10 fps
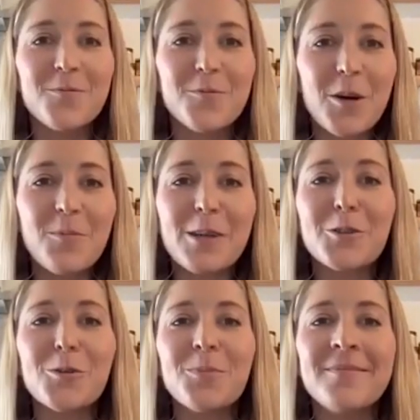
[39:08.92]
Real
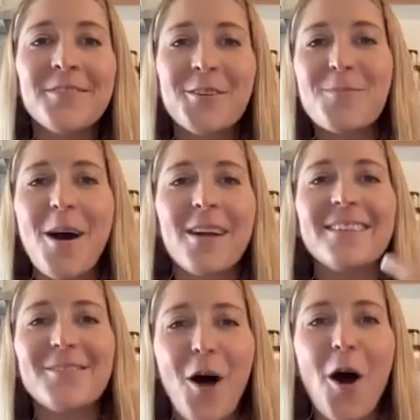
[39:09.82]
mushroom, fruiting
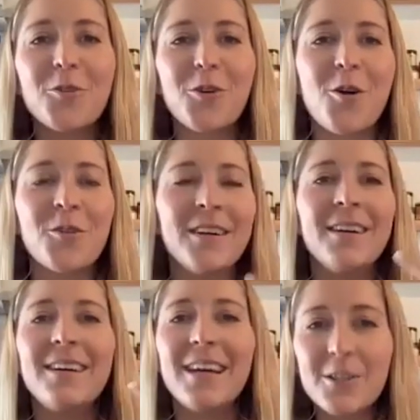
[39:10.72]
body, log grown,
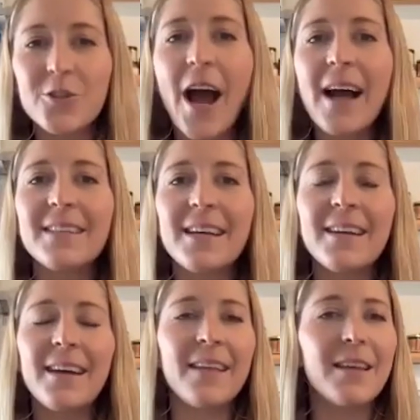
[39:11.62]

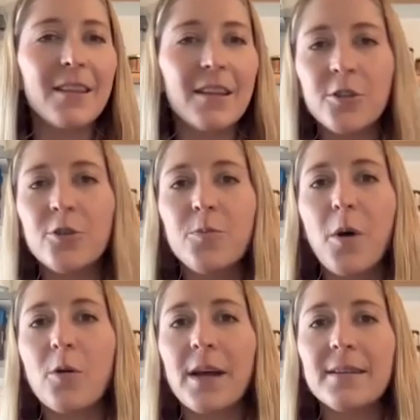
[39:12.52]
extracted. And then the 2
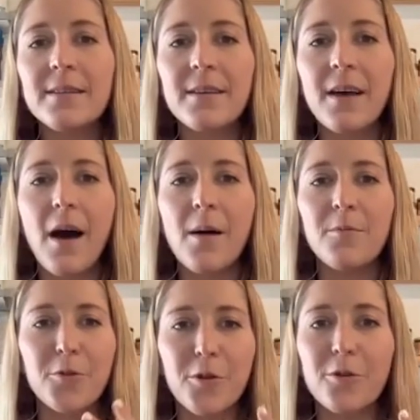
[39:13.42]
bonus
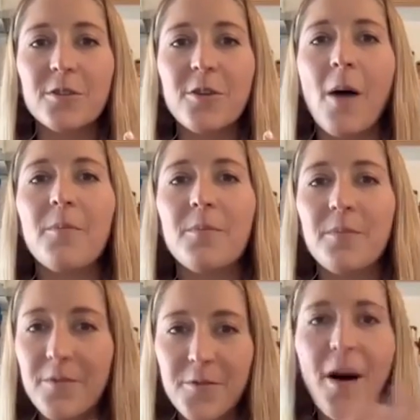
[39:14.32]
for those top
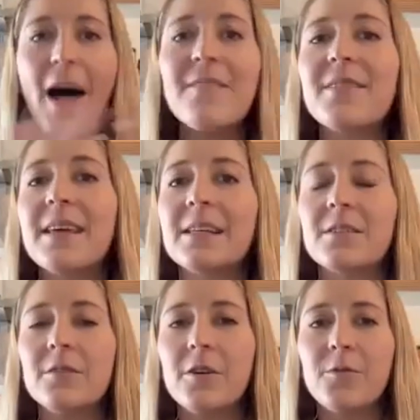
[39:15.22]
5 things
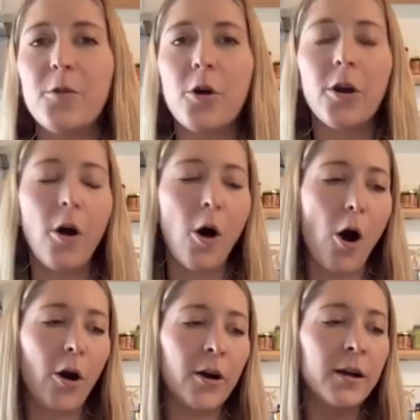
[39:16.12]
to look for
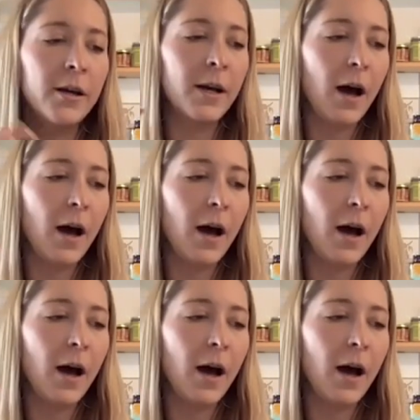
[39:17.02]
are